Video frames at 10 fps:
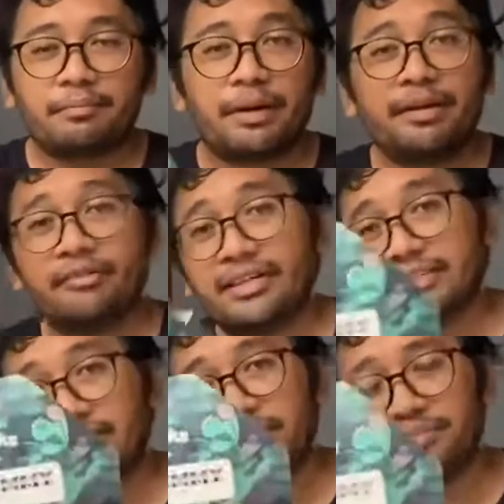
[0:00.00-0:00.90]

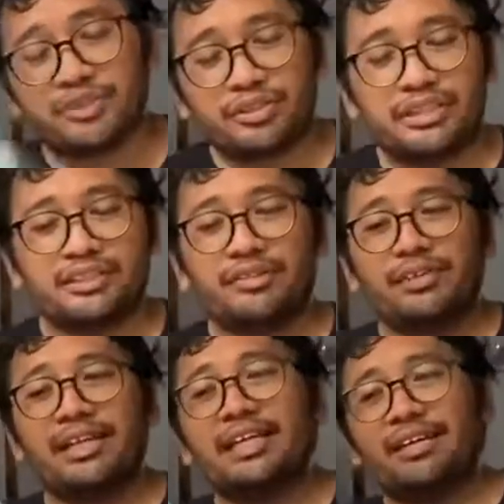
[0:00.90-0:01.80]
Paneracer. So it's a
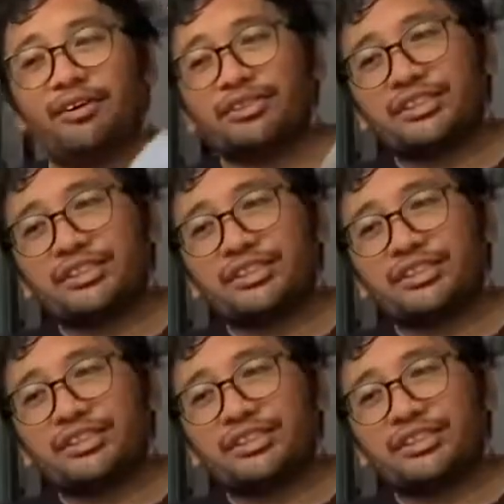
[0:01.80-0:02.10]
really awesome